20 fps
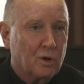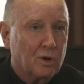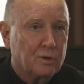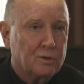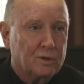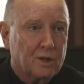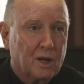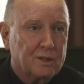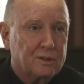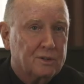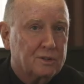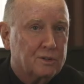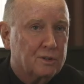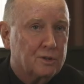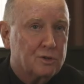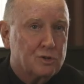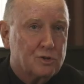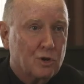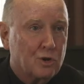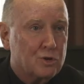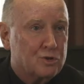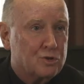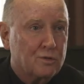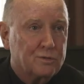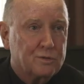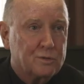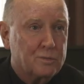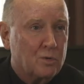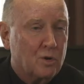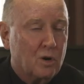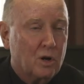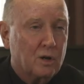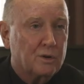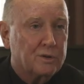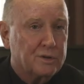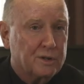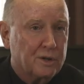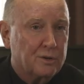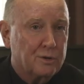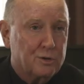are not the church of
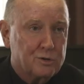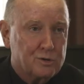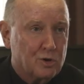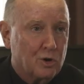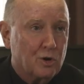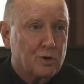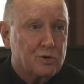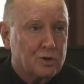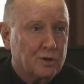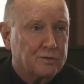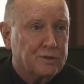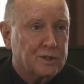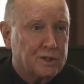tomorrow, they're the church